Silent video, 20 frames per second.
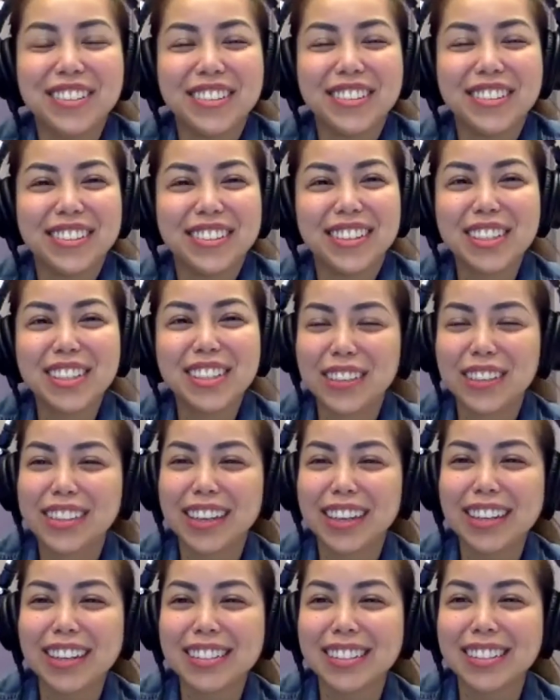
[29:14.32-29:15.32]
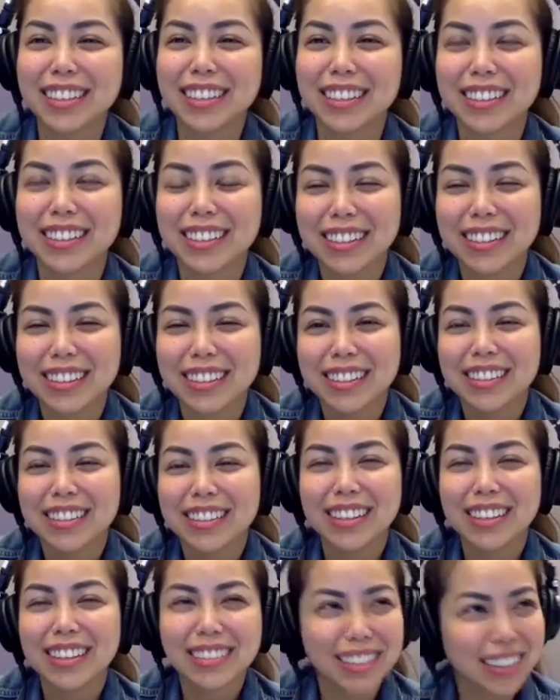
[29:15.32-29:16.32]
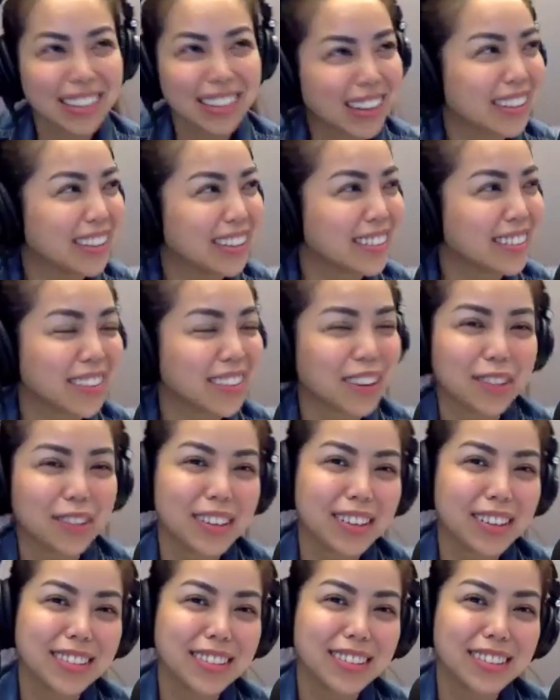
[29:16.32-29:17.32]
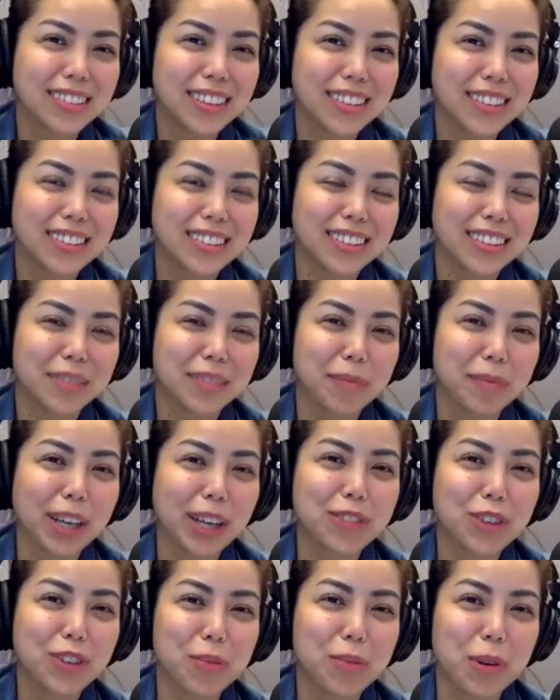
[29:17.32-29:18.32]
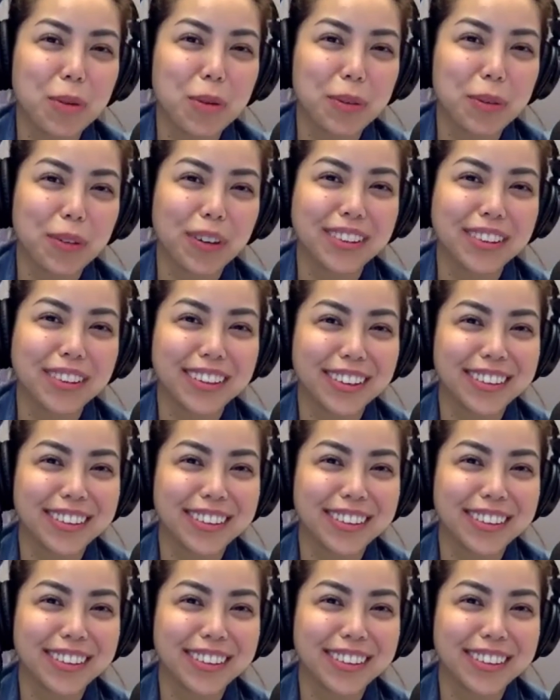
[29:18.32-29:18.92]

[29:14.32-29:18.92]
That's fantastic. That's a mic drop moment right there.